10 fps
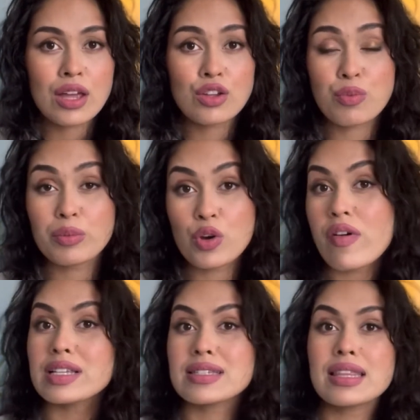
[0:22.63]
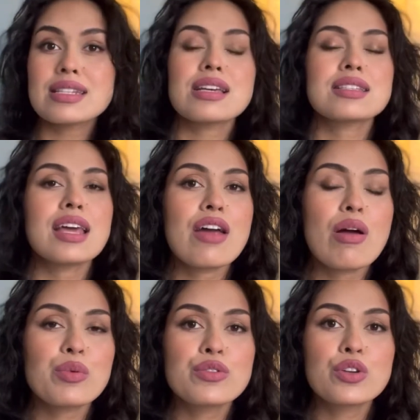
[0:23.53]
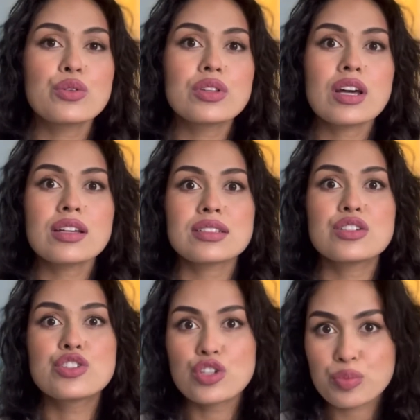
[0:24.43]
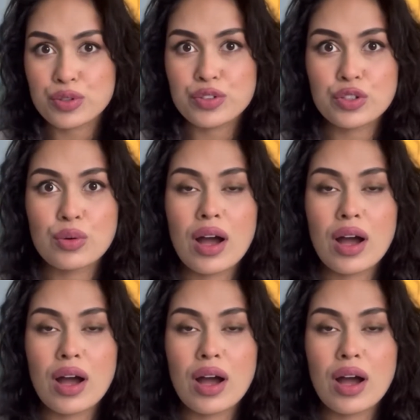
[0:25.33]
You've probably already seen the Dyson Airwrap review, the Dyson Dupe review.